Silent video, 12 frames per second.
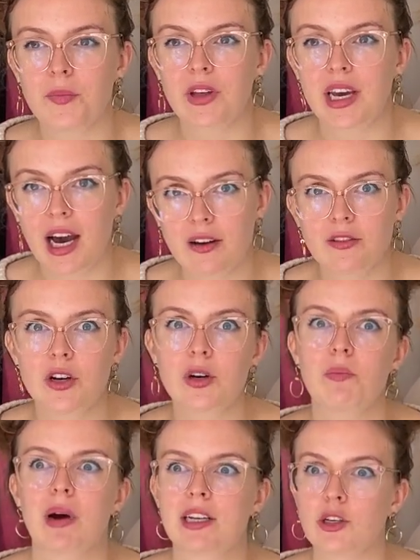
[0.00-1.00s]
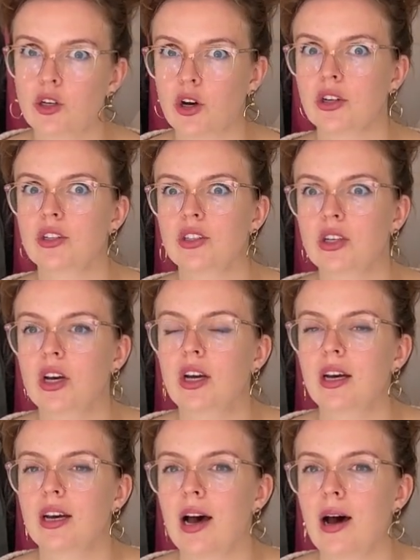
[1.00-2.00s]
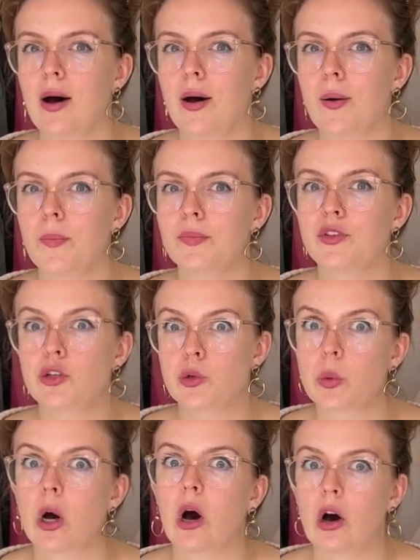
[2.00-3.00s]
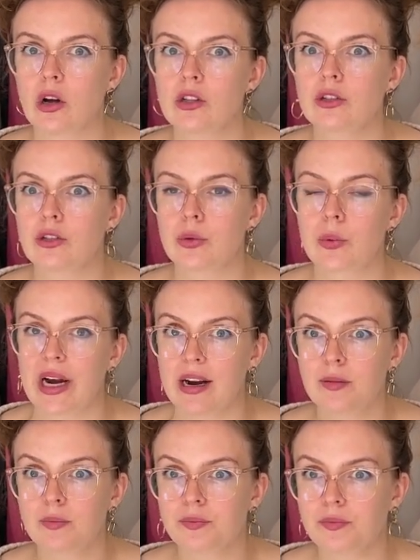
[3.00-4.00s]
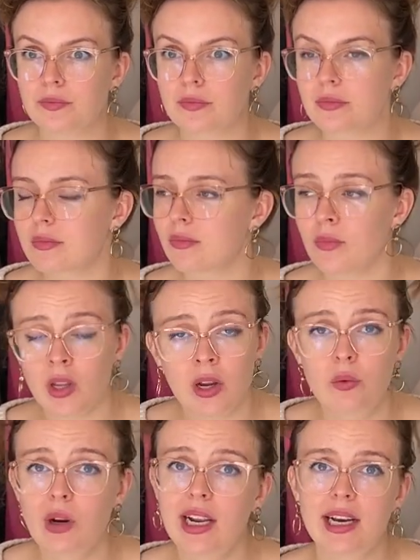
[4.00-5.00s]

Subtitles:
cover, but not too hot to wear. Really